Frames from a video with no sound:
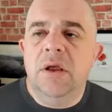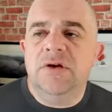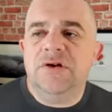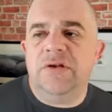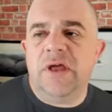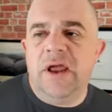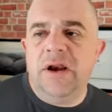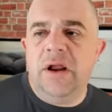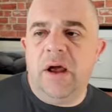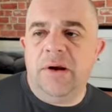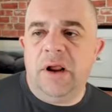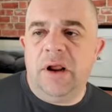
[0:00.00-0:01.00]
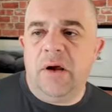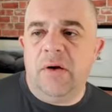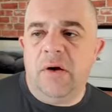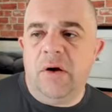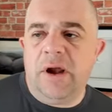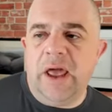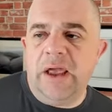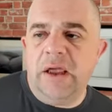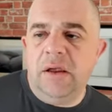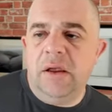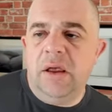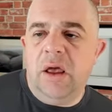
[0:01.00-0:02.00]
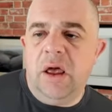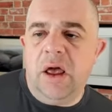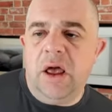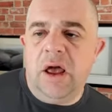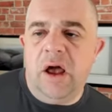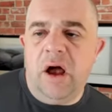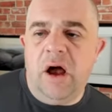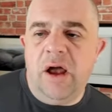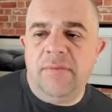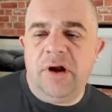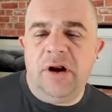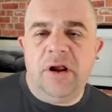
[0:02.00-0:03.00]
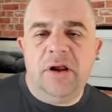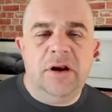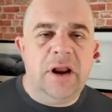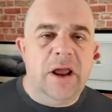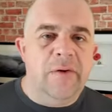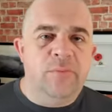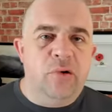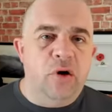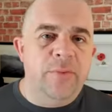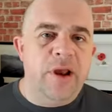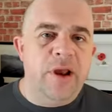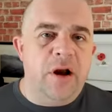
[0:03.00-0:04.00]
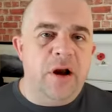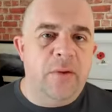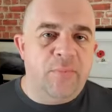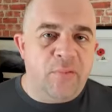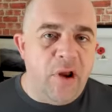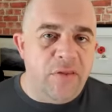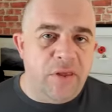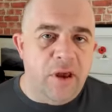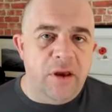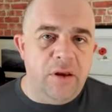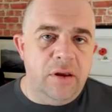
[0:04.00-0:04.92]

So then I'm going to go, okay, I'm going to now employ my younger brother,